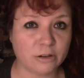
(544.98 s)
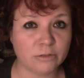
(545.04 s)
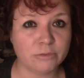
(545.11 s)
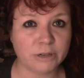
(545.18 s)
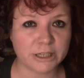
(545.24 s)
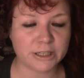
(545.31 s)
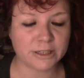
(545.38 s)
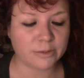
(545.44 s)
on a
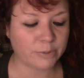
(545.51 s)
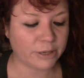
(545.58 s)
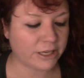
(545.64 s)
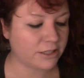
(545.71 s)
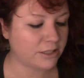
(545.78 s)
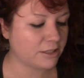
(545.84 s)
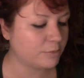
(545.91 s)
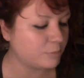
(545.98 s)
regular
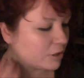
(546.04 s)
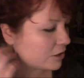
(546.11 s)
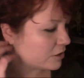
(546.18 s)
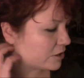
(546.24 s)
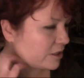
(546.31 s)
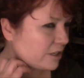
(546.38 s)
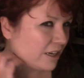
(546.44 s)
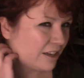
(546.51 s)
basis,
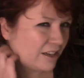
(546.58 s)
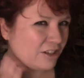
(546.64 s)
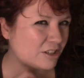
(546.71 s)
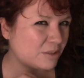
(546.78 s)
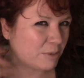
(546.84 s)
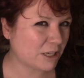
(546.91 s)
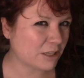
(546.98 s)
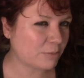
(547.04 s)
because it
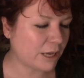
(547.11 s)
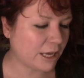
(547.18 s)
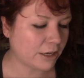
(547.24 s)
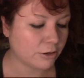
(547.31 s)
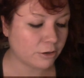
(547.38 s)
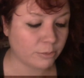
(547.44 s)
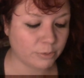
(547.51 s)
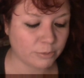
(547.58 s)
just makes my hair
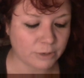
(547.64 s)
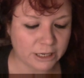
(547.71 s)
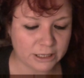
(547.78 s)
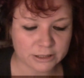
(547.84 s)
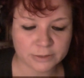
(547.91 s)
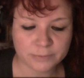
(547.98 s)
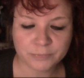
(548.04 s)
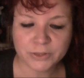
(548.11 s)
go a bit
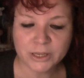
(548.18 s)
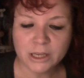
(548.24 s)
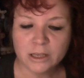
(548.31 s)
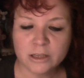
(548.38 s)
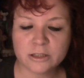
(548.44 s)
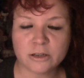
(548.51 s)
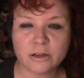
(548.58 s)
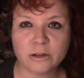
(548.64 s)
wild.
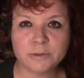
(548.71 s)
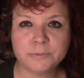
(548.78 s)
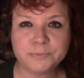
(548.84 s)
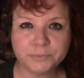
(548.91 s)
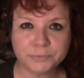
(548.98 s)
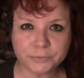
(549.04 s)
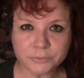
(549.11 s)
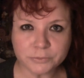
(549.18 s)
So
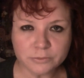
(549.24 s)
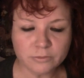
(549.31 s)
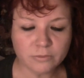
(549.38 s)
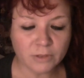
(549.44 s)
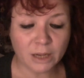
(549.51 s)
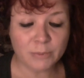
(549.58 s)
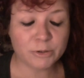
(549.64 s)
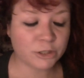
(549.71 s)

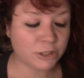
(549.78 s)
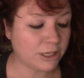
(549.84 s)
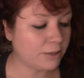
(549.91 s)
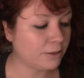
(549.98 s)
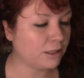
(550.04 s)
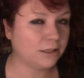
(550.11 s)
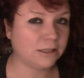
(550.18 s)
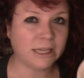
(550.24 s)
I brush
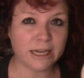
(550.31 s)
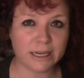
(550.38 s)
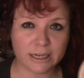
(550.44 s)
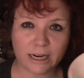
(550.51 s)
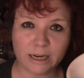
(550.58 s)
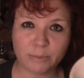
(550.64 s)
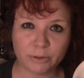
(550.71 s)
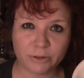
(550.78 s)
it, and then
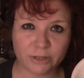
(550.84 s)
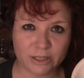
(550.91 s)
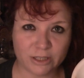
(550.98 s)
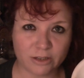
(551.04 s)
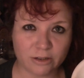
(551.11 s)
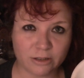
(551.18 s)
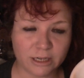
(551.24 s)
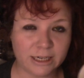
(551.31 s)
I put
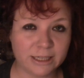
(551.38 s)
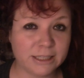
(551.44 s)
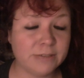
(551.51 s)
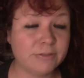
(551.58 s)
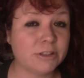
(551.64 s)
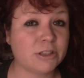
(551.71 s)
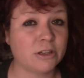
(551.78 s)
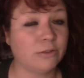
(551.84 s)
this on, and I
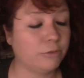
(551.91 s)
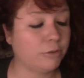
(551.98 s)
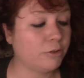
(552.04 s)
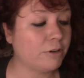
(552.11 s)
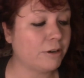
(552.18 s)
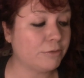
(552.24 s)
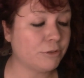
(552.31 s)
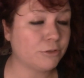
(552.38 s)
leave this on for
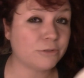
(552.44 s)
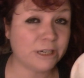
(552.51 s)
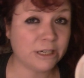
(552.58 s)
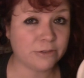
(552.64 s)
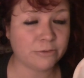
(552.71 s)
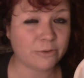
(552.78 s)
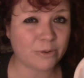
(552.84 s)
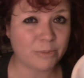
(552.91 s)
around 3
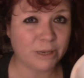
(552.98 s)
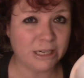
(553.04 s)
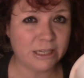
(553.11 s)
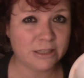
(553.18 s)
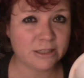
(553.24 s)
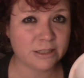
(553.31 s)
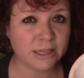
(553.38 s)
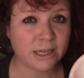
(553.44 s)
to 4
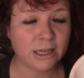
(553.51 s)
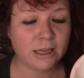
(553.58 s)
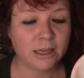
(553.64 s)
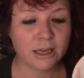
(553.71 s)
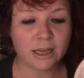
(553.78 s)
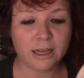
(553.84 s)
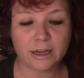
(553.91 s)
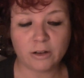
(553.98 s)
minutes.
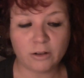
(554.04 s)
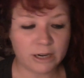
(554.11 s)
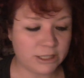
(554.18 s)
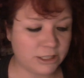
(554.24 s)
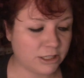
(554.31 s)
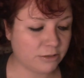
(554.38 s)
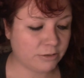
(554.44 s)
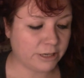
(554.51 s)
And all I
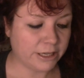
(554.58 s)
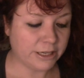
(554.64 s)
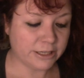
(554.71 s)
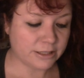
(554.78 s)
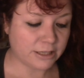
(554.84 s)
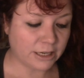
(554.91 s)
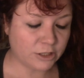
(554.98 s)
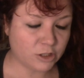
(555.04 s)
do
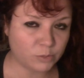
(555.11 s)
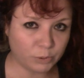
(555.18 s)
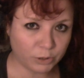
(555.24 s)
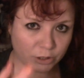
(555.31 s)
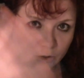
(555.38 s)
is I just put